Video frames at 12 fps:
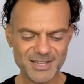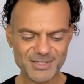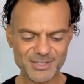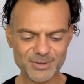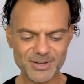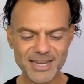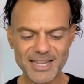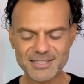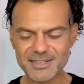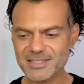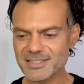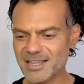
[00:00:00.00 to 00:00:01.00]
So let
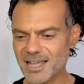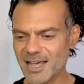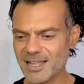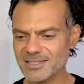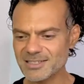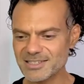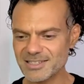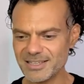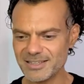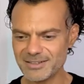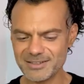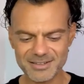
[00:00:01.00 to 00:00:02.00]
us
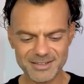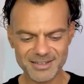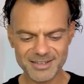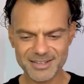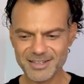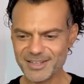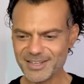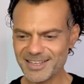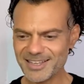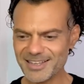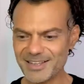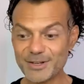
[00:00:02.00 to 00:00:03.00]
unseal
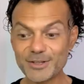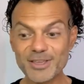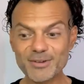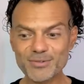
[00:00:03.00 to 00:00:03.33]
uh, looking